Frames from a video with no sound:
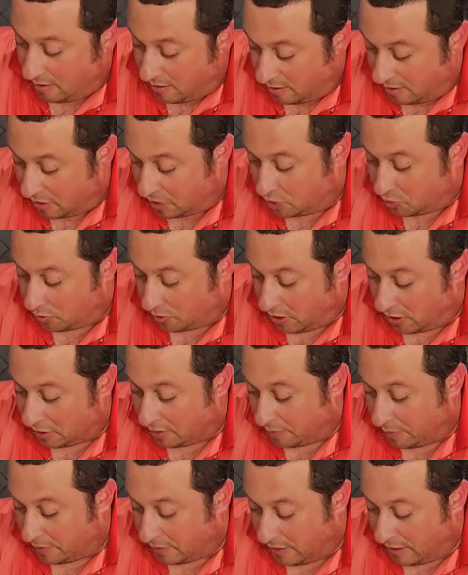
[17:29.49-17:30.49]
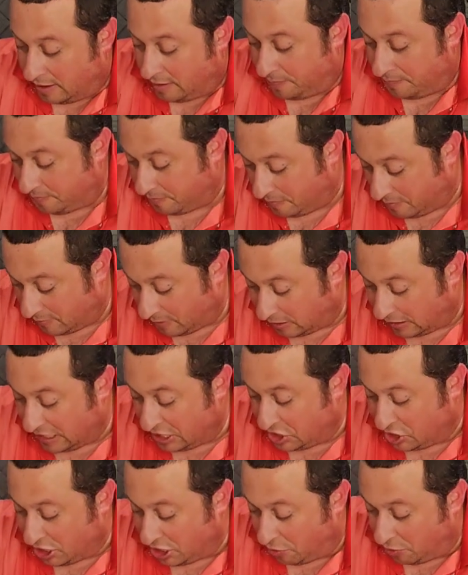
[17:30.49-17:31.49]
this will ultimately
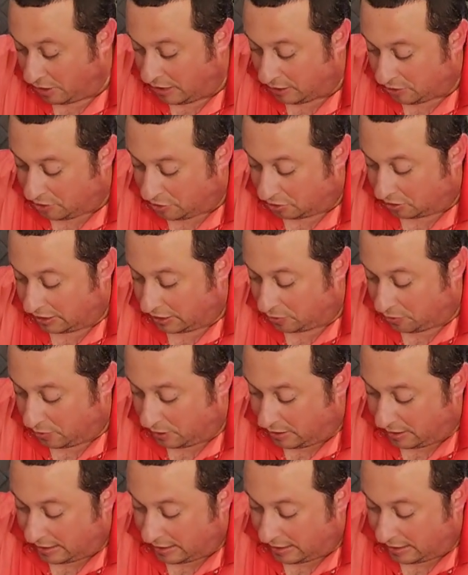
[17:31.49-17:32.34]
leach out into the liquid,